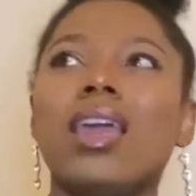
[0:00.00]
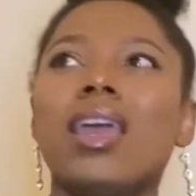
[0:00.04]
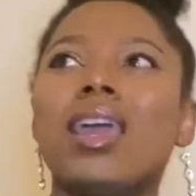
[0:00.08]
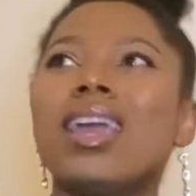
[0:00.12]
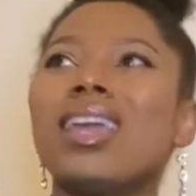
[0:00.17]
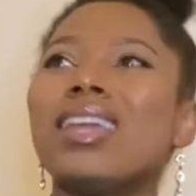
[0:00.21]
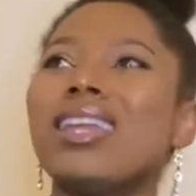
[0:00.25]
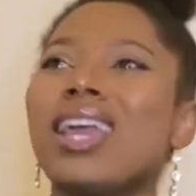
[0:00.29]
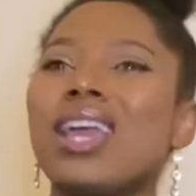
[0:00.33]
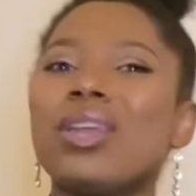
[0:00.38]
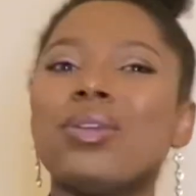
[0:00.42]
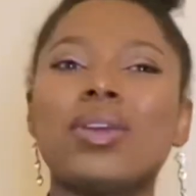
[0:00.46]

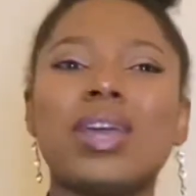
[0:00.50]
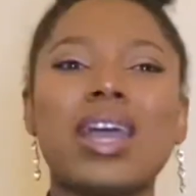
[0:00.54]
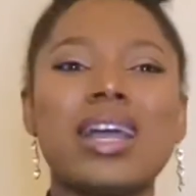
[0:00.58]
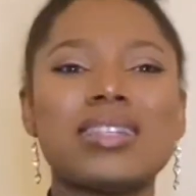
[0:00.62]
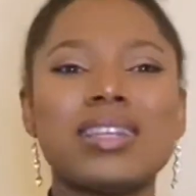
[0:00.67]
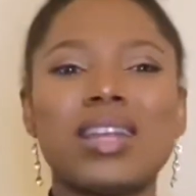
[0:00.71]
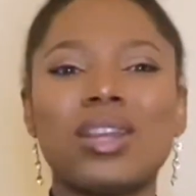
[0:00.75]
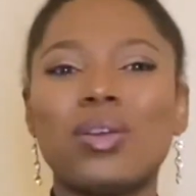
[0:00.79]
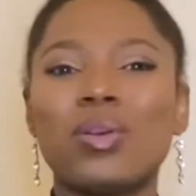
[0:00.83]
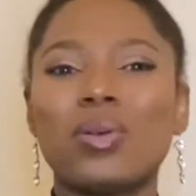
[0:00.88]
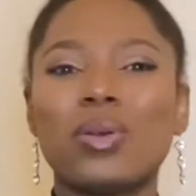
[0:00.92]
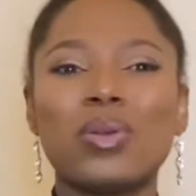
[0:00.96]
yeah, you guys are
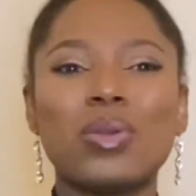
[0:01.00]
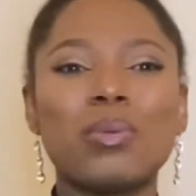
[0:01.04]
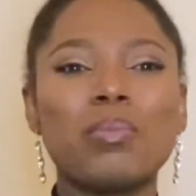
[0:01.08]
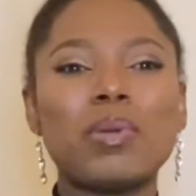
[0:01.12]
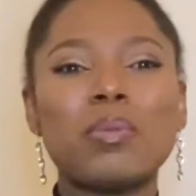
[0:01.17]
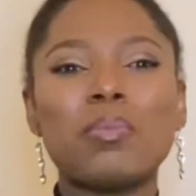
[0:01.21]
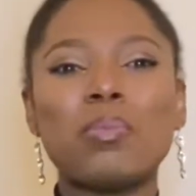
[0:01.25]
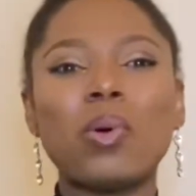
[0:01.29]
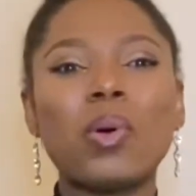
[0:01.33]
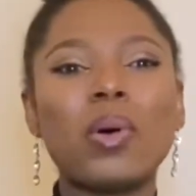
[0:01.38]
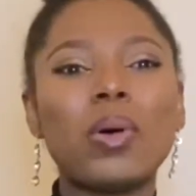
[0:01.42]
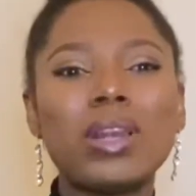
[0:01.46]
not going to be
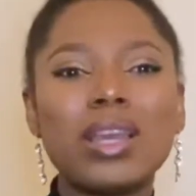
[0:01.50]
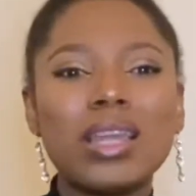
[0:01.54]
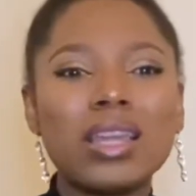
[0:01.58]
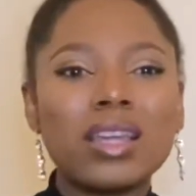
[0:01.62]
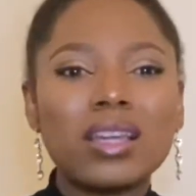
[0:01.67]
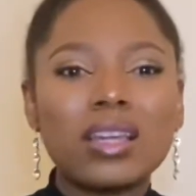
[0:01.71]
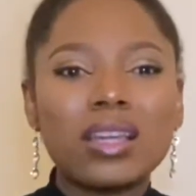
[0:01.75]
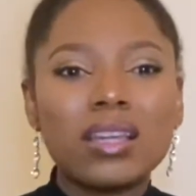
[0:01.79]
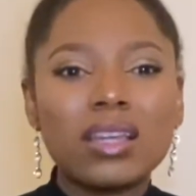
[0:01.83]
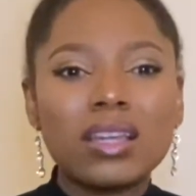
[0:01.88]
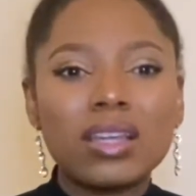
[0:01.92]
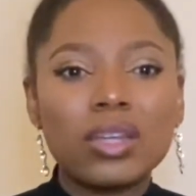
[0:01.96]

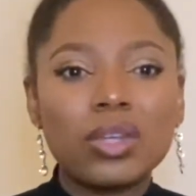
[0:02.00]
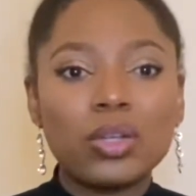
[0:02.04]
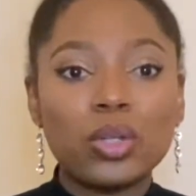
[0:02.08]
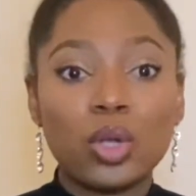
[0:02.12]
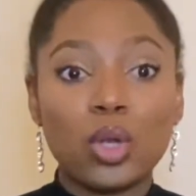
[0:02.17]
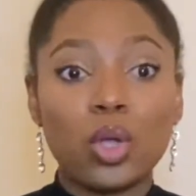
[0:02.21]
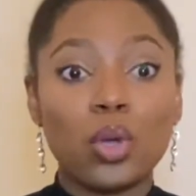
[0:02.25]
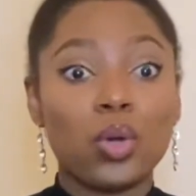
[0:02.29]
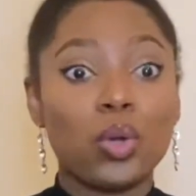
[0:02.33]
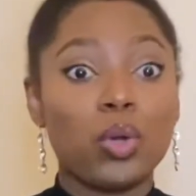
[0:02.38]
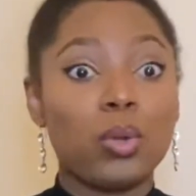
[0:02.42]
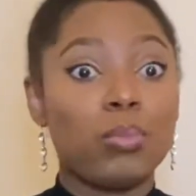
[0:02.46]
balling, you're not
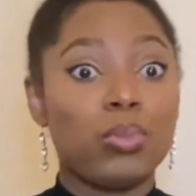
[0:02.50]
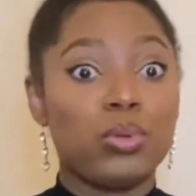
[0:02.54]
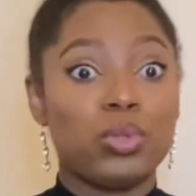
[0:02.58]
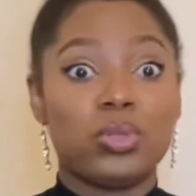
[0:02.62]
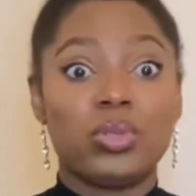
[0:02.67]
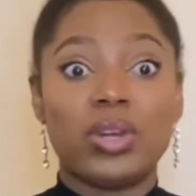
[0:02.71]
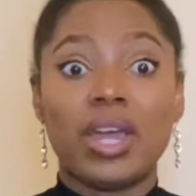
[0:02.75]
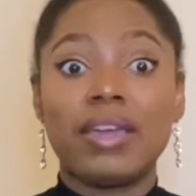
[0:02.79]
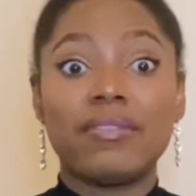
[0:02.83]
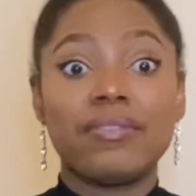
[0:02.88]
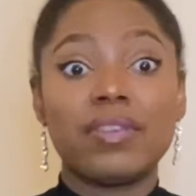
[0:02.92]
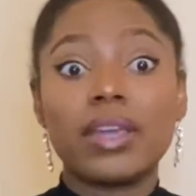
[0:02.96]
going to be
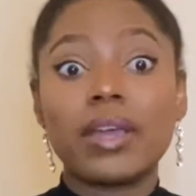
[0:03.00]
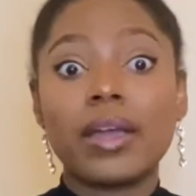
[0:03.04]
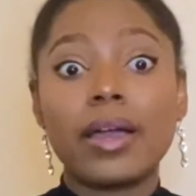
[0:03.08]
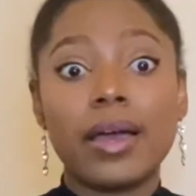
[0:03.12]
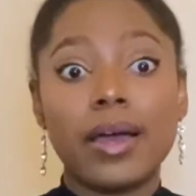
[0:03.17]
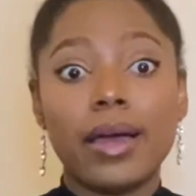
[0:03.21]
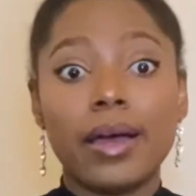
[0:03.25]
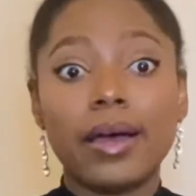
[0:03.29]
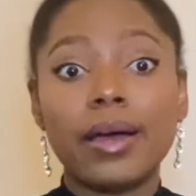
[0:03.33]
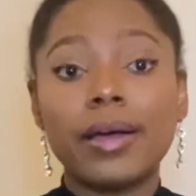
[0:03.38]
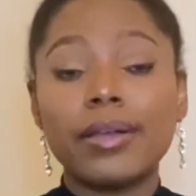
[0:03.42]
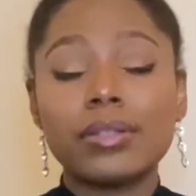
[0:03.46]
driving
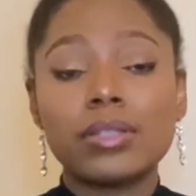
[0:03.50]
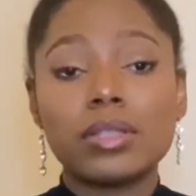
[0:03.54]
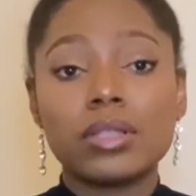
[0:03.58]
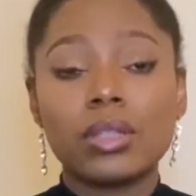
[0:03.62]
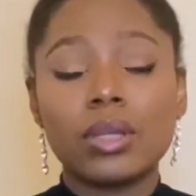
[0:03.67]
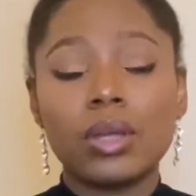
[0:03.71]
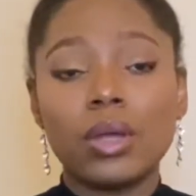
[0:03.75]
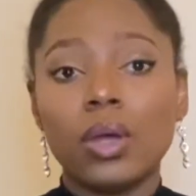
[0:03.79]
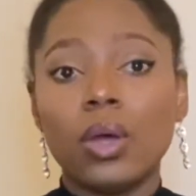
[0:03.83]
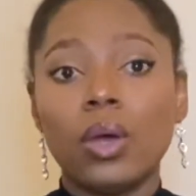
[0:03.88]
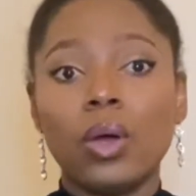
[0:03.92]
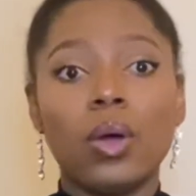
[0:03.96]
cars
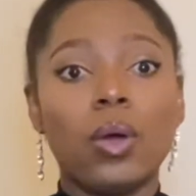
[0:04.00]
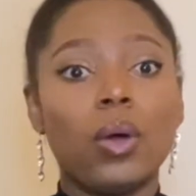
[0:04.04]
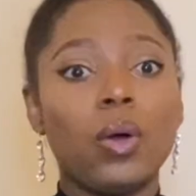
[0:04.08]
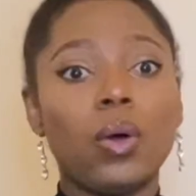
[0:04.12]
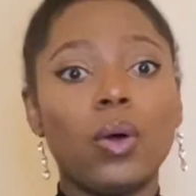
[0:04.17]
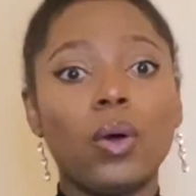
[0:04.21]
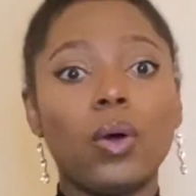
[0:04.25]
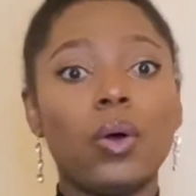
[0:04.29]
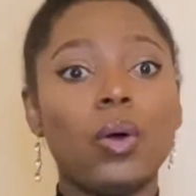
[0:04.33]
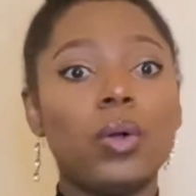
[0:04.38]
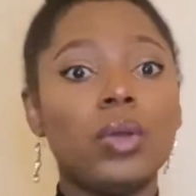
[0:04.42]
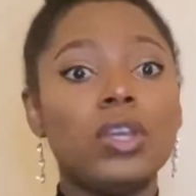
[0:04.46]

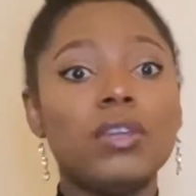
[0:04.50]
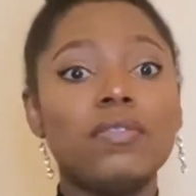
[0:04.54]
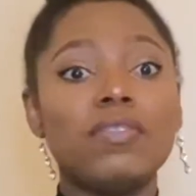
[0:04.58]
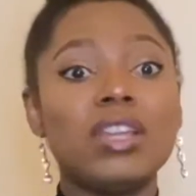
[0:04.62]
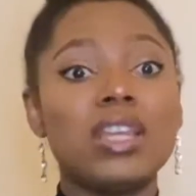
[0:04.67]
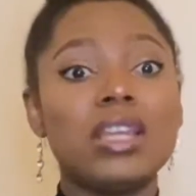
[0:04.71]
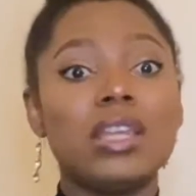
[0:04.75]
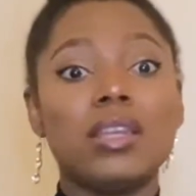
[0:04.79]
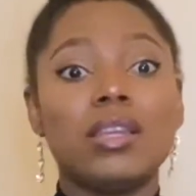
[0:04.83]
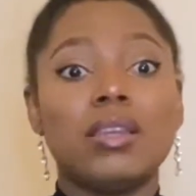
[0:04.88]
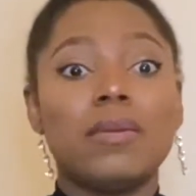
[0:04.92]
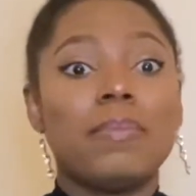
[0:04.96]
or living
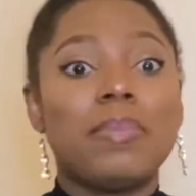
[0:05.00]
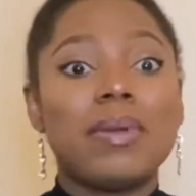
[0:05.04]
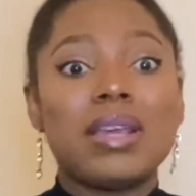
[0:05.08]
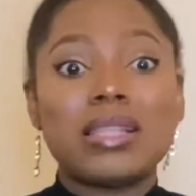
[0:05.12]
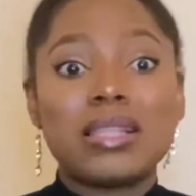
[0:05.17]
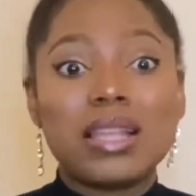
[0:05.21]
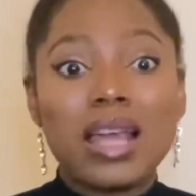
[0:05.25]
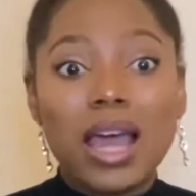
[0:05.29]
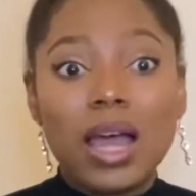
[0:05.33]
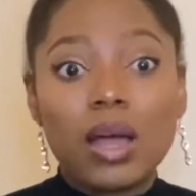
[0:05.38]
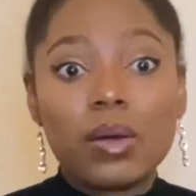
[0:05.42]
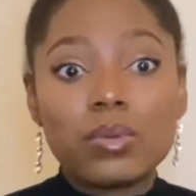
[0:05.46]
in the best
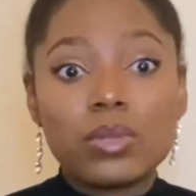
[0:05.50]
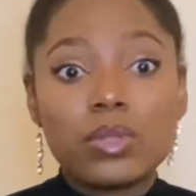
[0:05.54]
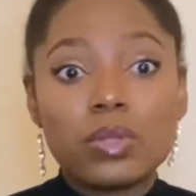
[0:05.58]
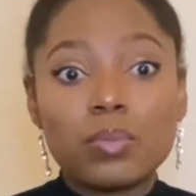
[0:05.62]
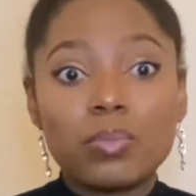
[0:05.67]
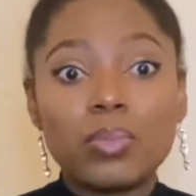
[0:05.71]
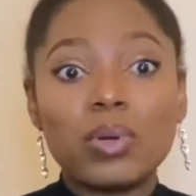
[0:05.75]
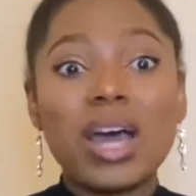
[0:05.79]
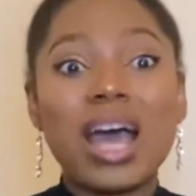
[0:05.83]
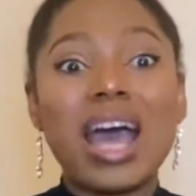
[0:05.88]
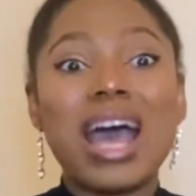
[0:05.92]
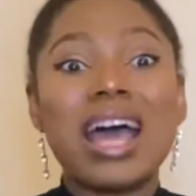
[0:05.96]
house,
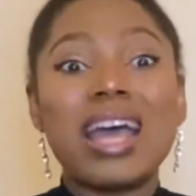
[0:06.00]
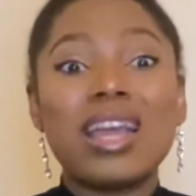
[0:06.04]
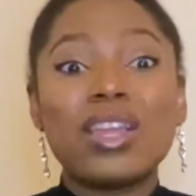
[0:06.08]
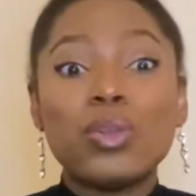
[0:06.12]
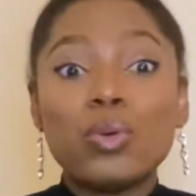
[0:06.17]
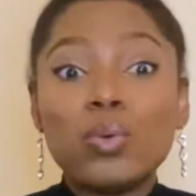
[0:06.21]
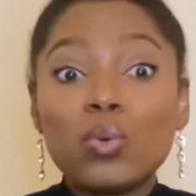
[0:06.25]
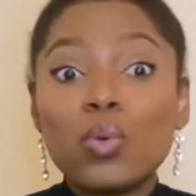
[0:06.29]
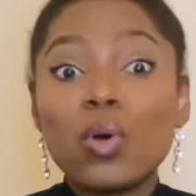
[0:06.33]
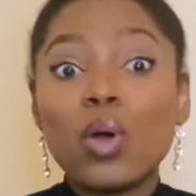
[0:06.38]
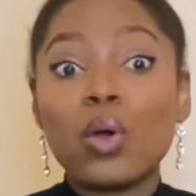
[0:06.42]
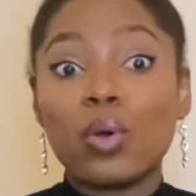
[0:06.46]
but
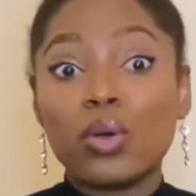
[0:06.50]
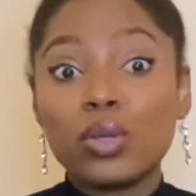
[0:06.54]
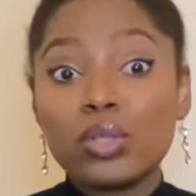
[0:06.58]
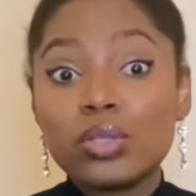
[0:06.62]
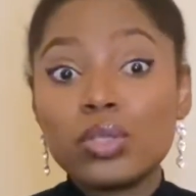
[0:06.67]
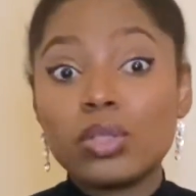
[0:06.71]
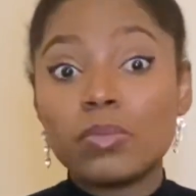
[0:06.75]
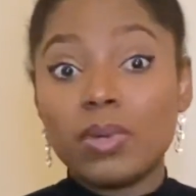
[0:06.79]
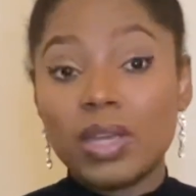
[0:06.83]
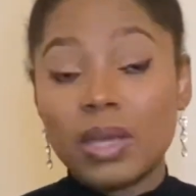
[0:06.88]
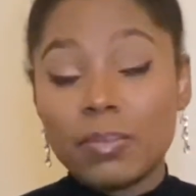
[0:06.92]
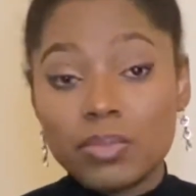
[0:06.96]
you are going to
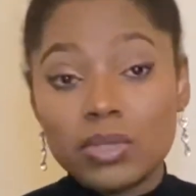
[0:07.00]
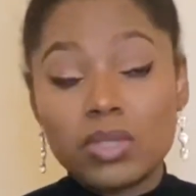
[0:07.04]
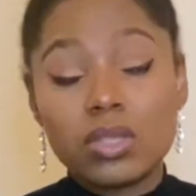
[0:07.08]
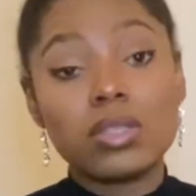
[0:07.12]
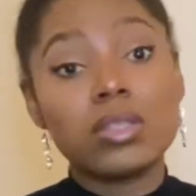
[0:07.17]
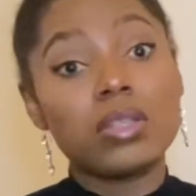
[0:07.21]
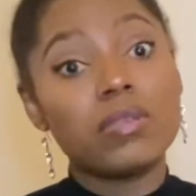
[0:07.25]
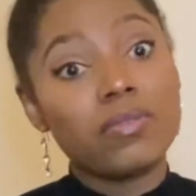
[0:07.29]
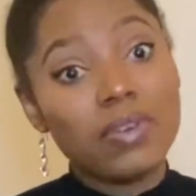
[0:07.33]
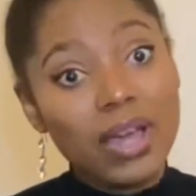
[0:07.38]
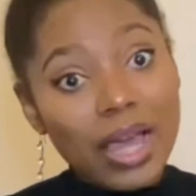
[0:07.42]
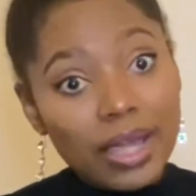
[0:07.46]
be able to
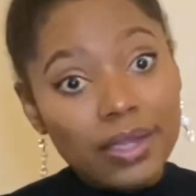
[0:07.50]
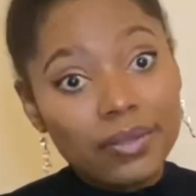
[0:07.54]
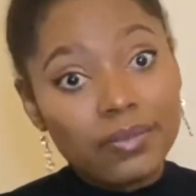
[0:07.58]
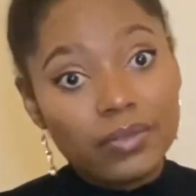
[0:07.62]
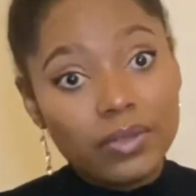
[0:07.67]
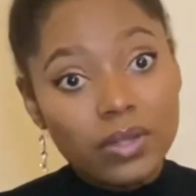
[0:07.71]
survive.